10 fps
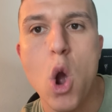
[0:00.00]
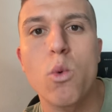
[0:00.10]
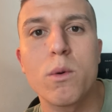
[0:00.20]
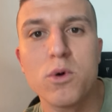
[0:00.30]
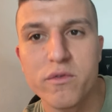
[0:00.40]

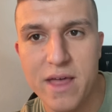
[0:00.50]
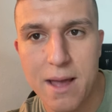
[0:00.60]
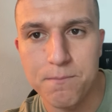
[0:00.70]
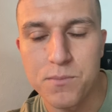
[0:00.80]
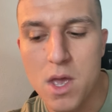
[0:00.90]
remove
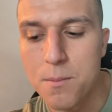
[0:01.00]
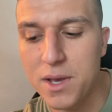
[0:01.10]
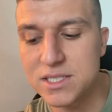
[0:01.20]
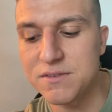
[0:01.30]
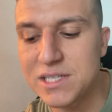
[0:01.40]
that.
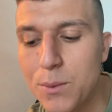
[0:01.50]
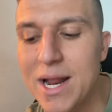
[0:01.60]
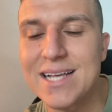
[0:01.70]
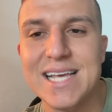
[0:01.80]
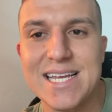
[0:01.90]
Because if someone
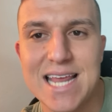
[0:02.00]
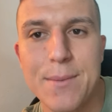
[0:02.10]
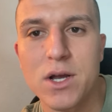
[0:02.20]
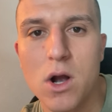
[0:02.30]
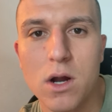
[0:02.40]
has a
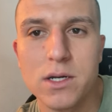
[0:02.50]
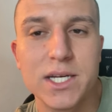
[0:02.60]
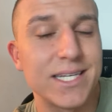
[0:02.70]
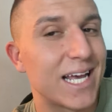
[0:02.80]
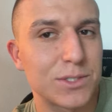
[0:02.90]
debit card,
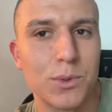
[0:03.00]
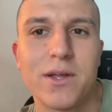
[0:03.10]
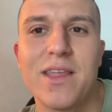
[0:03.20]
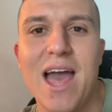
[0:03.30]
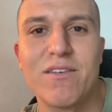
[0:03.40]
guess
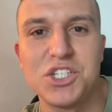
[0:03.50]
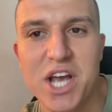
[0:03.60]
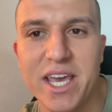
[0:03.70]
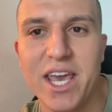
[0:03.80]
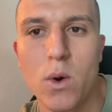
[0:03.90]
what? They have a
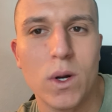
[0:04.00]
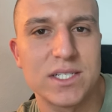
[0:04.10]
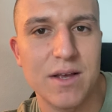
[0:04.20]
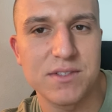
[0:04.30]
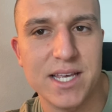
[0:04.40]
checking or a
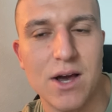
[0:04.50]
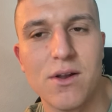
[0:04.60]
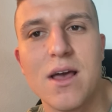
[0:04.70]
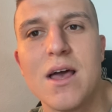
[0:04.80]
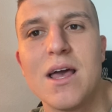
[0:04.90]
savings account.
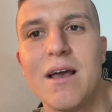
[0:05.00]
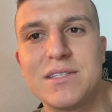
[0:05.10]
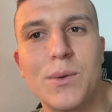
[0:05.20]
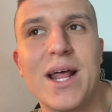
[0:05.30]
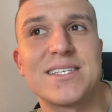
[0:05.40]
If
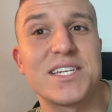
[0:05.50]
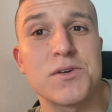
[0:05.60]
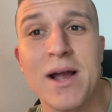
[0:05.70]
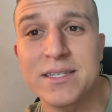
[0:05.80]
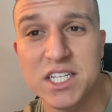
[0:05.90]
someone has a
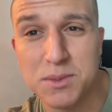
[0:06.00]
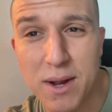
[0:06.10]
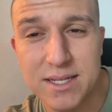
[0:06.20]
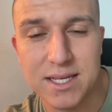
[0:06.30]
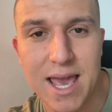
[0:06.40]
Direct
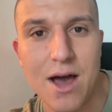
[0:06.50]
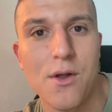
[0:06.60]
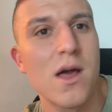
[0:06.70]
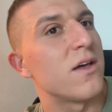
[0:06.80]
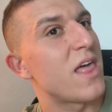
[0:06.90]
Express
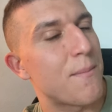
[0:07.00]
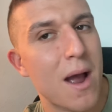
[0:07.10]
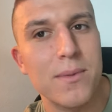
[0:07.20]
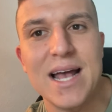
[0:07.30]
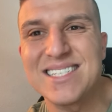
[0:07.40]
account, they
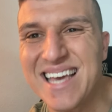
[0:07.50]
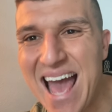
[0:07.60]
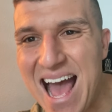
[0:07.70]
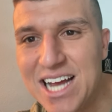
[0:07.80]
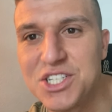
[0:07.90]
probably has a
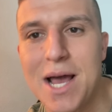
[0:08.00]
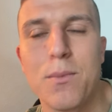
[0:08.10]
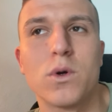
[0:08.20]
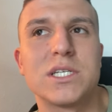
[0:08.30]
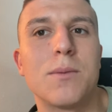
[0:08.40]
Cash
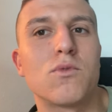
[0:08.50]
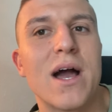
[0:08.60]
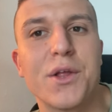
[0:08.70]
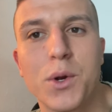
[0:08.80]
App or some routing